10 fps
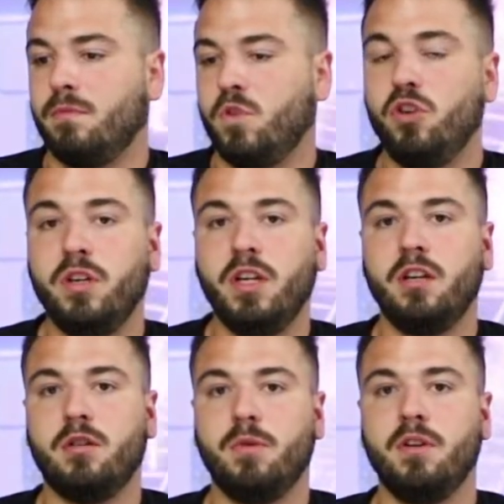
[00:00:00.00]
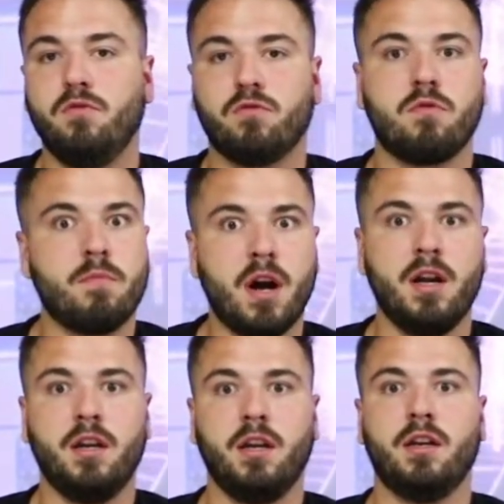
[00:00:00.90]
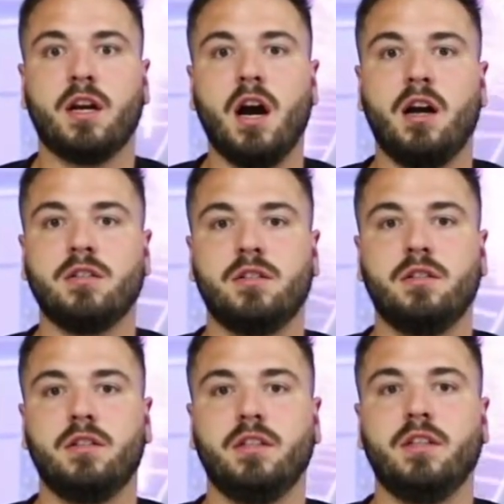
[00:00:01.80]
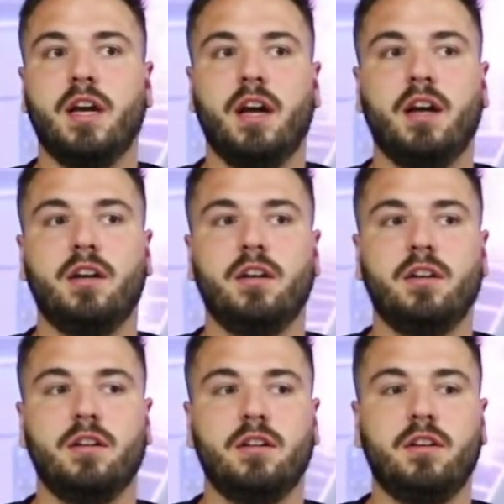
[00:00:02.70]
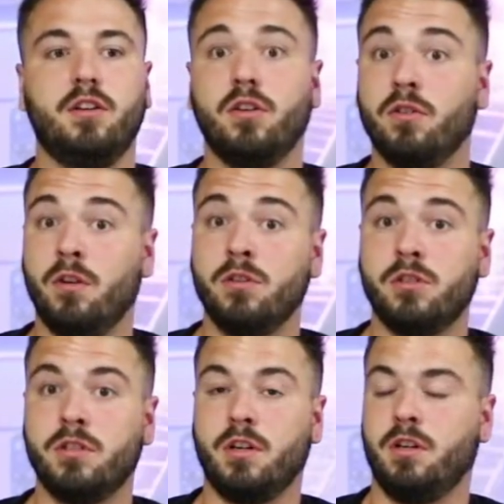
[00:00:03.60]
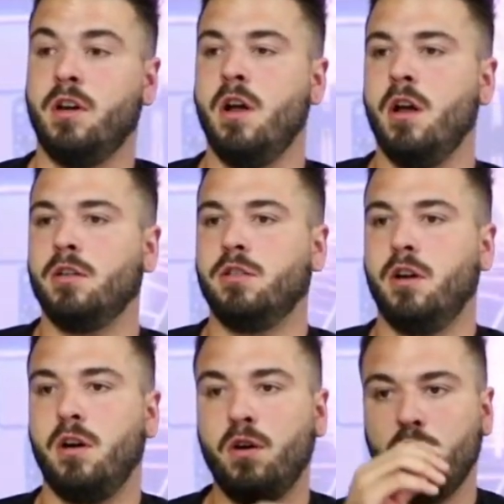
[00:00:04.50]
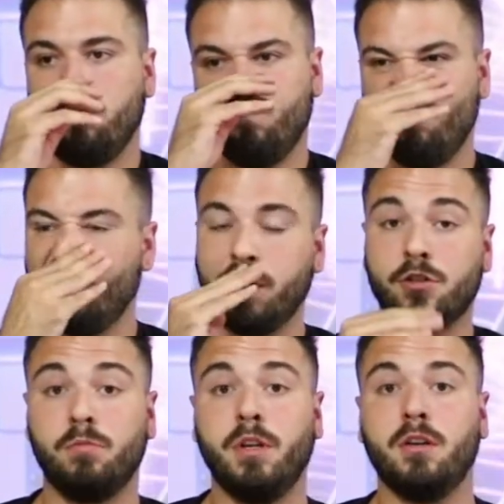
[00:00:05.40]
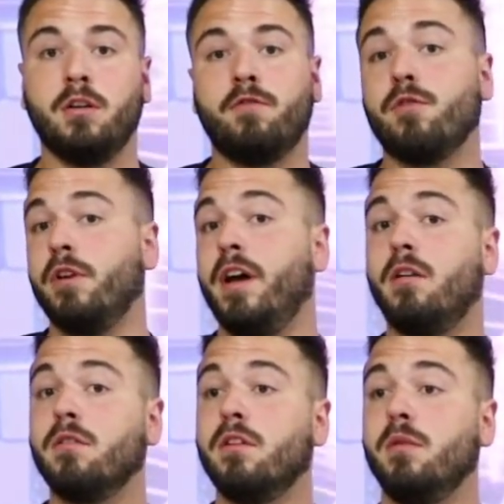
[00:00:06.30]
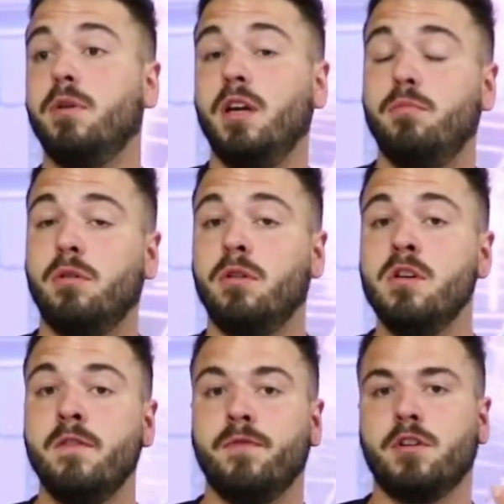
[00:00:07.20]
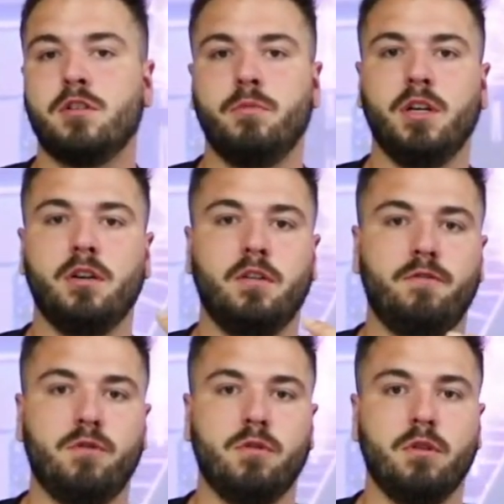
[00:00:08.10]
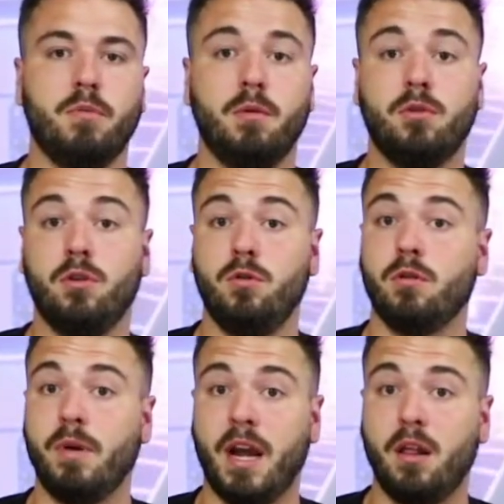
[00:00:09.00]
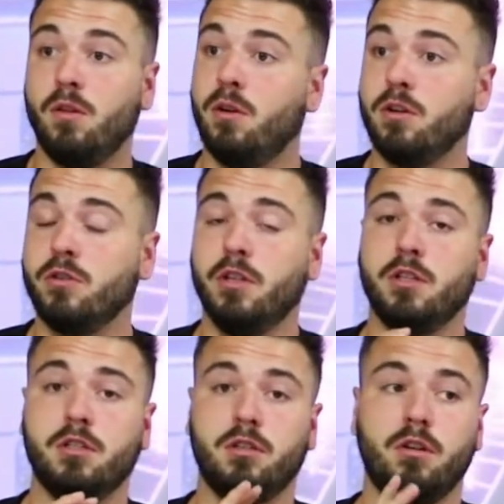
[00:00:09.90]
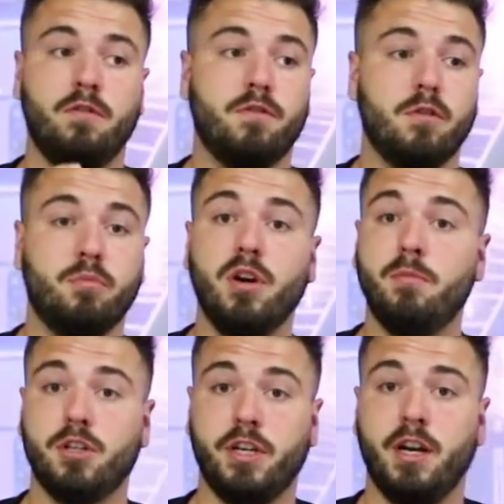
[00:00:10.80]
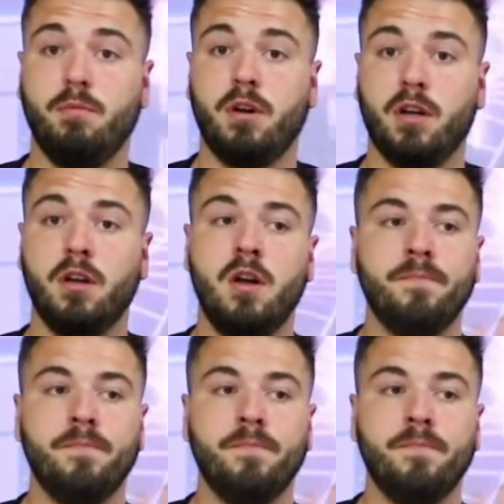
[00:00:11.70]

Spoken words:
you need to be reminded constantly that your laundry's done. So this will be good for elderly people, this will be good for people who are bad at laundry, this is good for pretty much anybody.